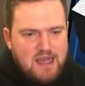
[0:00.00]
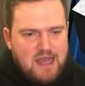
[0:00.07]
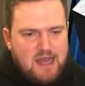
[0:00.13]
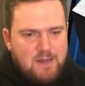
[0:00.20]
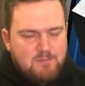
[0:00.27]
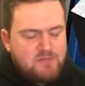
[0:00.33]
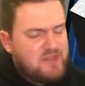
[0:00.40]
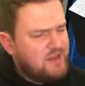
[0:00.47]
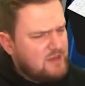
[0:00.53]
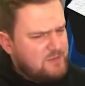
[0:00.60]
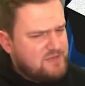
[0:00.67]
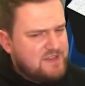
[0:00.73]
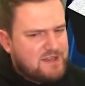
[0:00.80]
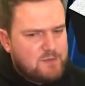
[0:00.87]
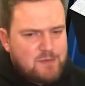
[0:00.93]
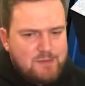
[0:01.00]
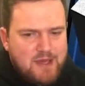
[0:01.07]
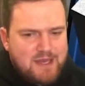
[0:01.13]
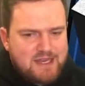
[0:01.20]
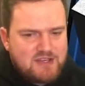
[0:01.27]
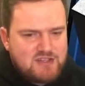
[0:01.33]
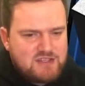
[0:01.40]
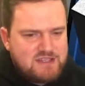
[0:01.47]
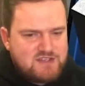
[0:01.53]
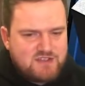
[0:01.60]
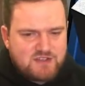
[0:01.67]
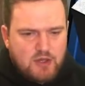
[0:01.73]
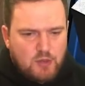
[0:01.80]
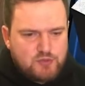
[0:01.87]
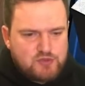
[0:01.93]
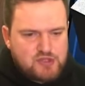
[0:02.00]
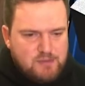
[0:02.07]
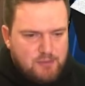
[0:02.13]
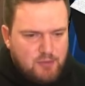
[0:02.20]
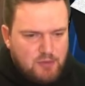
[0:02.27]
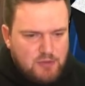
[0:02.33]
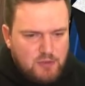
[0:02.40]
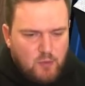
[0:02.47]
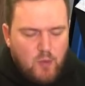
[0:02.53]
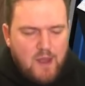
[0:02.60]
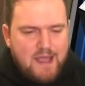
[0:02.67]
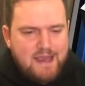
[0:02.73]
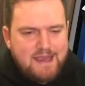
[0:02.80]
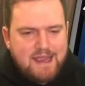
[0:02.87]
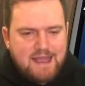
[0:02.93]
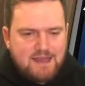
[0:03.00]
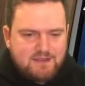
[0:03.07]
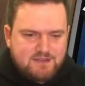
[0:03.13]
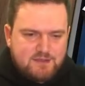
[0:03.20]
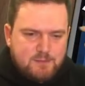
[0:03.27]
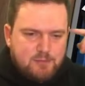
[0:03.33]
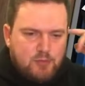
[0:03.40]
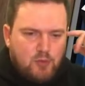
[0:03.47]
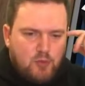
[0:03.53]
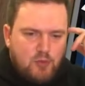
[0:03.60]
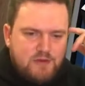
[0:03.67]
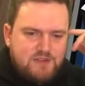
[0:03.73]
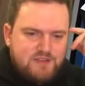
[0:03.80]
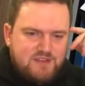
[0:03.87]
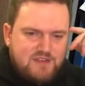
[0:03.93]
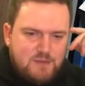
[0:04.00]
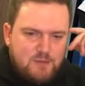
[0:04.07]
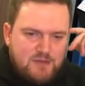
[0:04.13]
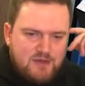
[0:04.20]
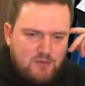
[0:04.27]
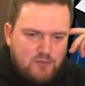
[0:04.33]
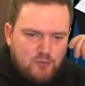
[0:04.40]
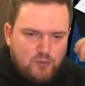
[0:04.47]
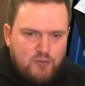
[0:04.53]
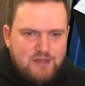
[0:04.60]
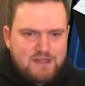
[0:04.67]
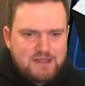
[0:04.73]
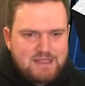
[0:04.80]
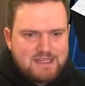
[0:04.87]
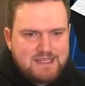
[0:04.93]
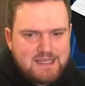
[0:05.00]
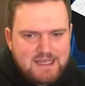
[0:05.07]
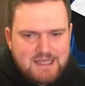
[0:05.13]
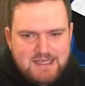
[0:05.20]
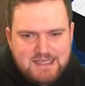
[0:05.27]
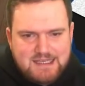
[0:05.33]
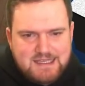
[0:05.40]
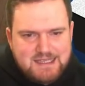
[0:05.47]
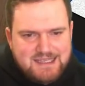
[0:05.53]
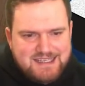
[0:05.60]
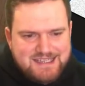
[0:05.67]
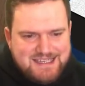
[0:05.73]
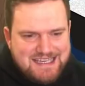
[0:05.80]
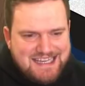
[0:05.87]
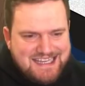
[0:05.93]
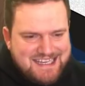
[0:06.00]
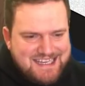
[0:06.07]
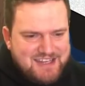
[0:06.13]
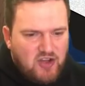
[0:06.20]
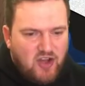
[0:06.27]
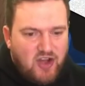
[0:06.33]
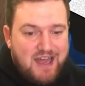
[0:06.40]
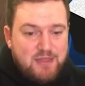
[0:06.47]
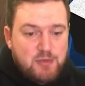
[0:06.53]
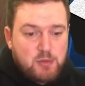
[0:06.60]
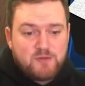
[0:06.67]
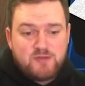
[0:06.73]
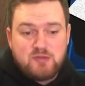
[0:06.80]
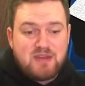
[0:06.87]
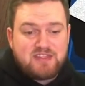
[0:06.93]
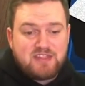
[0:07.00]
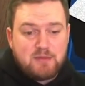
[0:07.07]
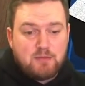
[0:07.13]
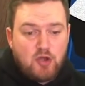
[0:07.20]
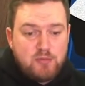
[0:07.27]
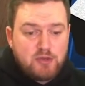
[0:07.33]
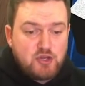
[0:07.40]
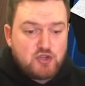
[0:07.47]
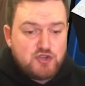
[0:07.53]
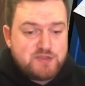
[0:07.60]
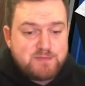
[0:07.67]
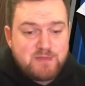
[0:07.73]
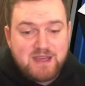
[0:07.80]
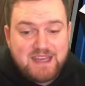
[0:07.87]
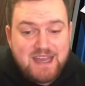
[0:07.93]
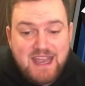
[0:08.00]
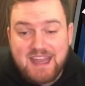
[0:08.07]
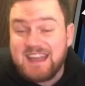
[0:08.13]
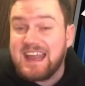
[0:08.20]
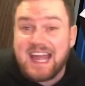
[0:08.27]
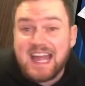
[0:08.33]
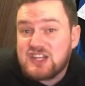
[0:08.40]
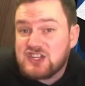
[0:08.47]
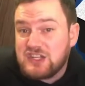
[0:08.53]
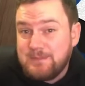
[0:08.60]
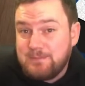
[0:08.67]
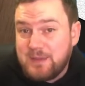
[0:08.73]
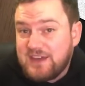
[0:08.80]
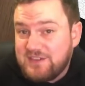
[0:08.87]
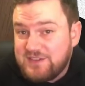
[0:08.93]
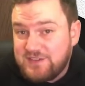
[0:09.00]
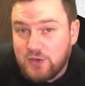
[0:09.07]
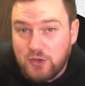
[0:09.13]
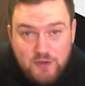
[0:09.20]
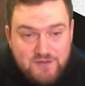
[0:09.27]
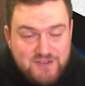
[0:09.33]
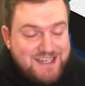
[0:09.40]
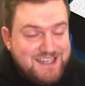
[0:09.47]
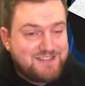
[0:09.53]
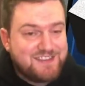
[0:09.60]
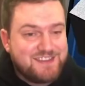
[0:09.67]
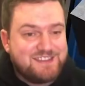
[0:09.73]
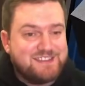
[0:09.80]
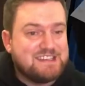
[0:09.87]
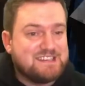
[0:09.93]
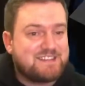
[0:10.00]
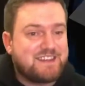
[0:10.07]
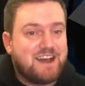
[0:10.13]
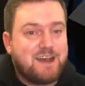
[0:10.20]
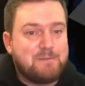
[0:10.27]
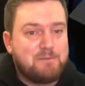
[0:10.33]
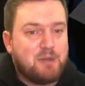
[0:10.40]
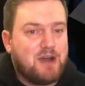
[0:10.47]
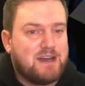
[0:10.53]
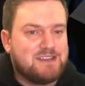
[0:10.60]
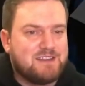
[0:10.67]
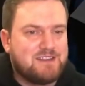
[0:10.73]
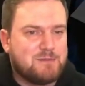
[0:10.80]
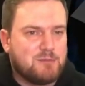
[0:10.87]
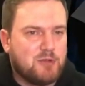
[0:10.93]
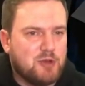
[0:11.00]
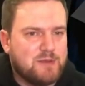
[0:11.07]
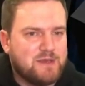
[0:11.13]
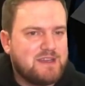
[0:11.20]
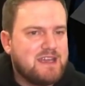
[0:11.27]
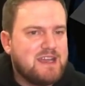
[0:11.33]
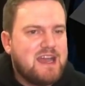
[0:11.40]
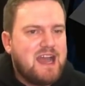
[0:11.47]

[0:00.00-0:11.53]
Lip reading: Then I'm thinking we might actually just Ultra Ball away our supporters here. We don't really need either of them at the moment. Guzma and N are actually better served in the discard pile at the moment.